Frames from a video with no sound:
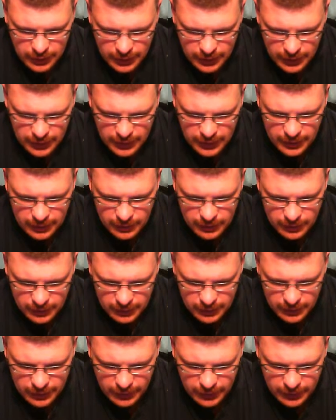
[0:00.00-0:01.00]
And
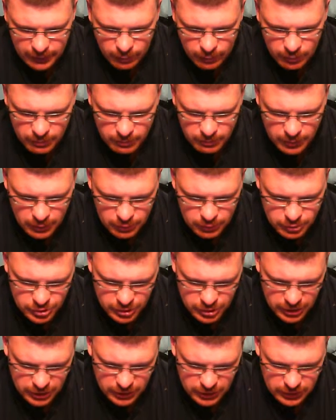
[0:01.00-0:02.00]
can carry 1
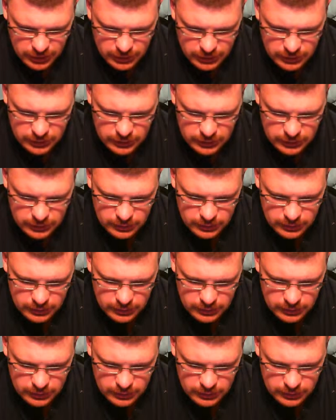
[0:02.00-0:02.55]
potion.